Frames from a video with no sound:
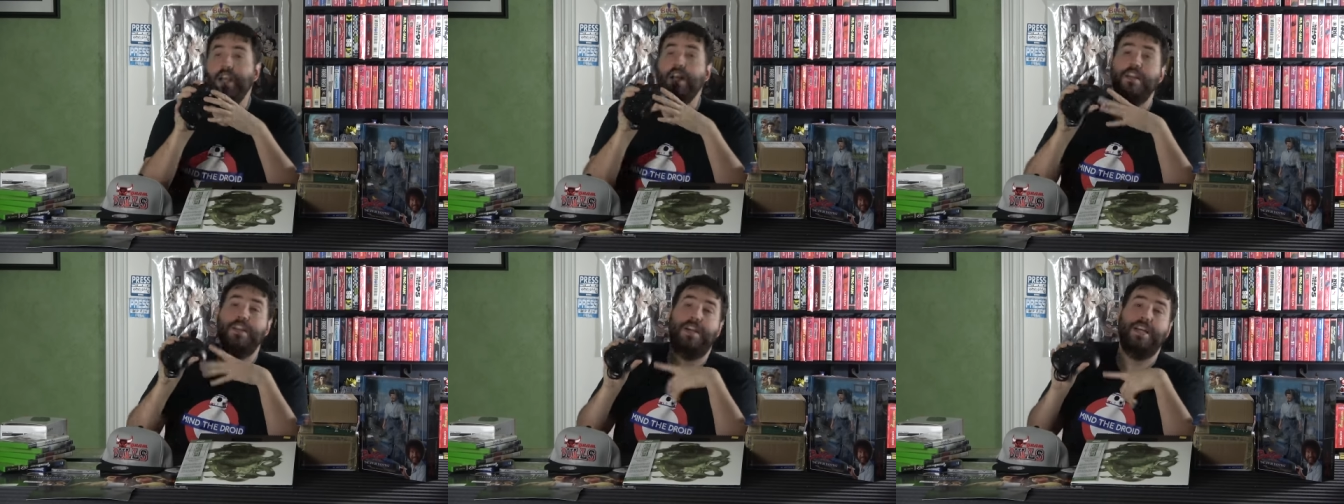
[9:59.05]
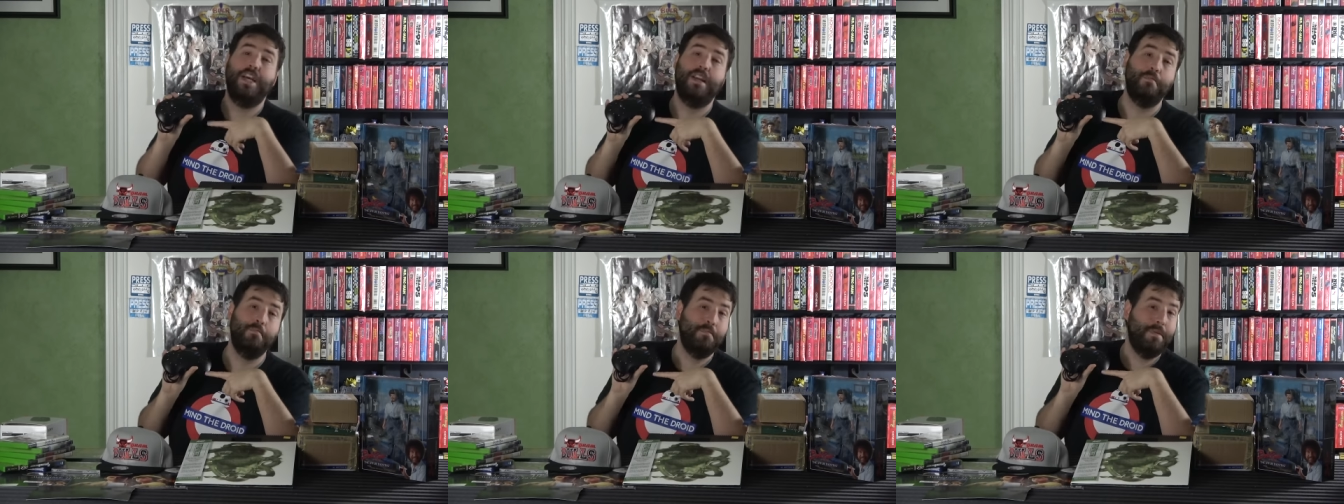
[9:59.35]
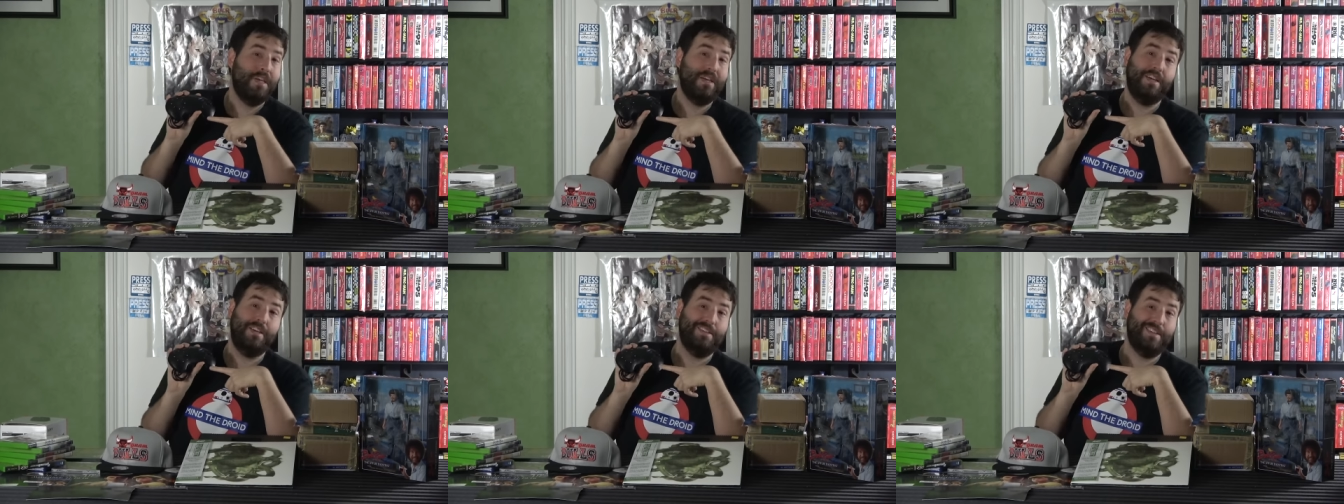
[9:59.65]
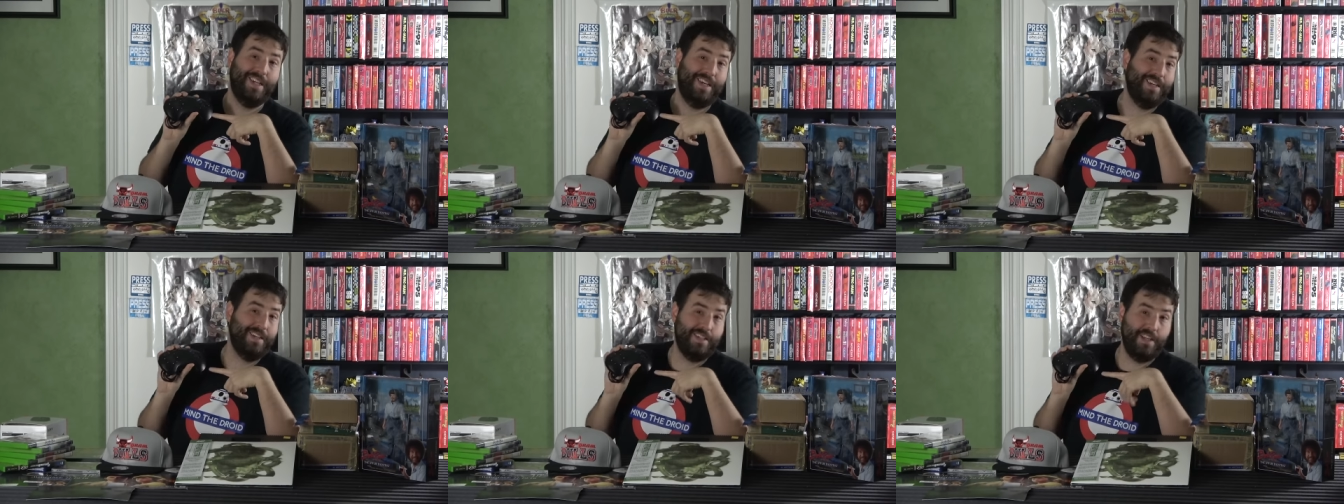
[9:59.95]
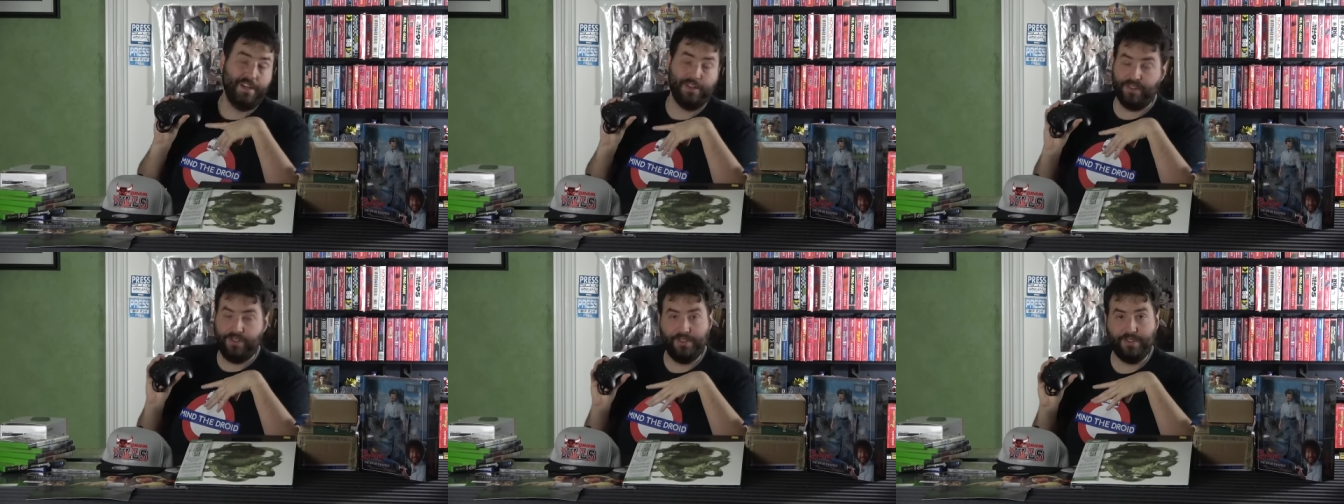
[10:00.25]
No, I got a million Sega
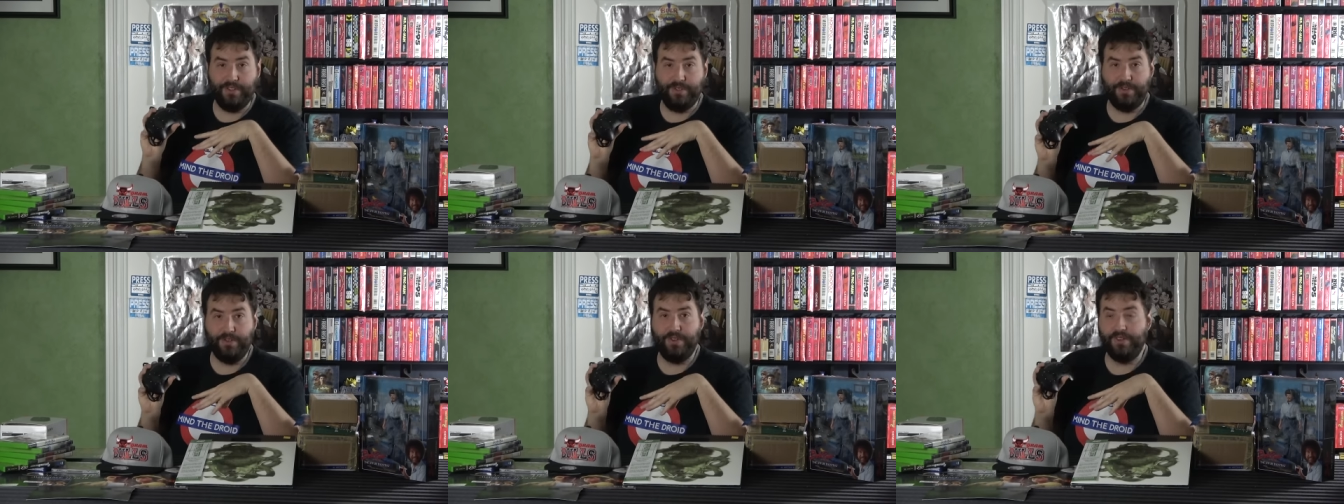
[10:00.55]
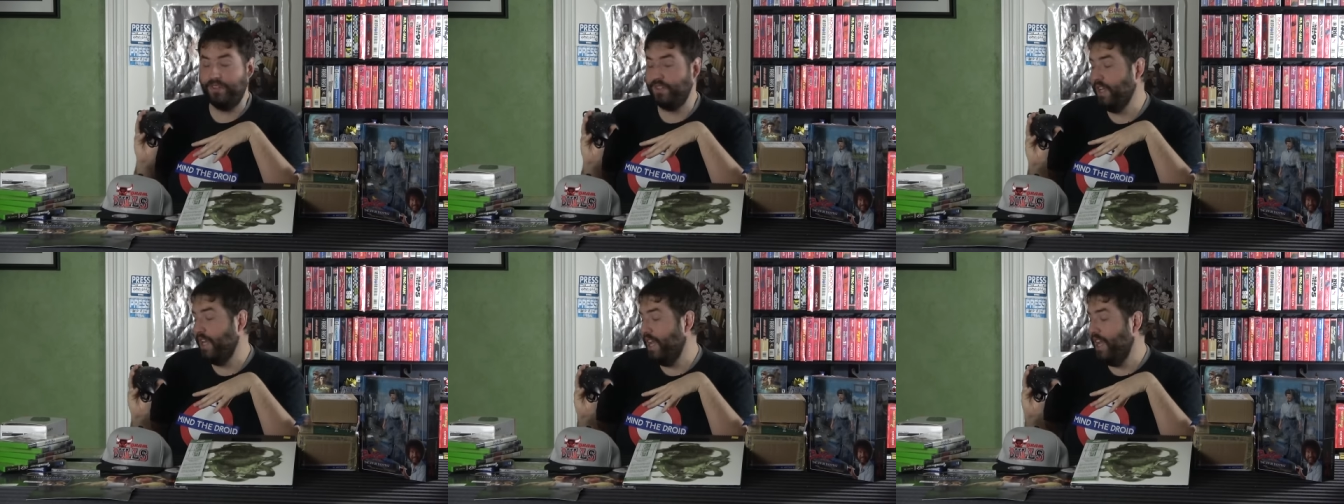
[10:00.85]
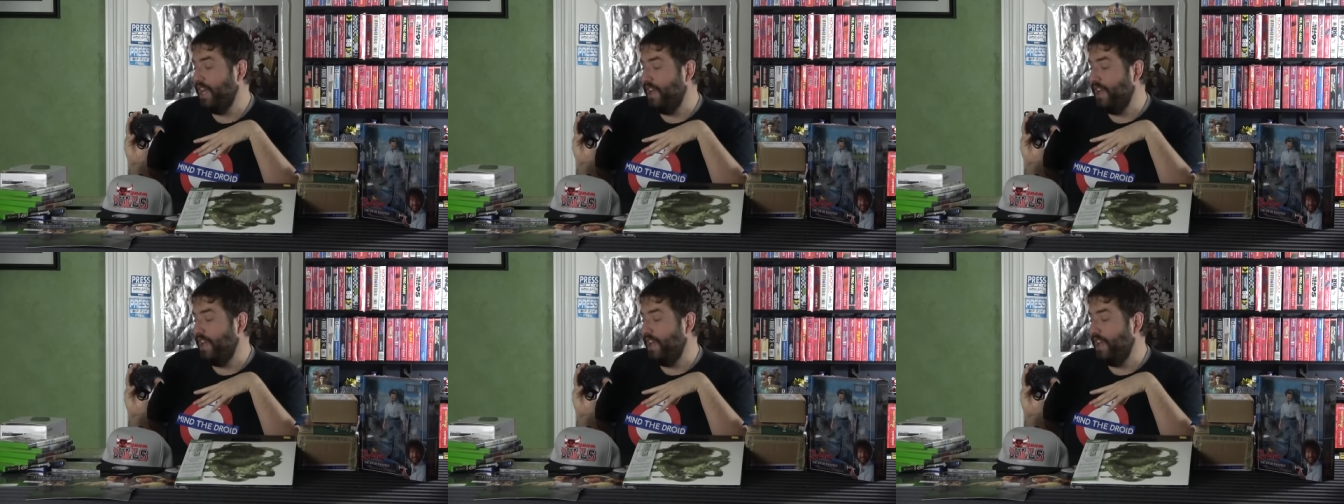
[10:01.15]
Genesis controllers.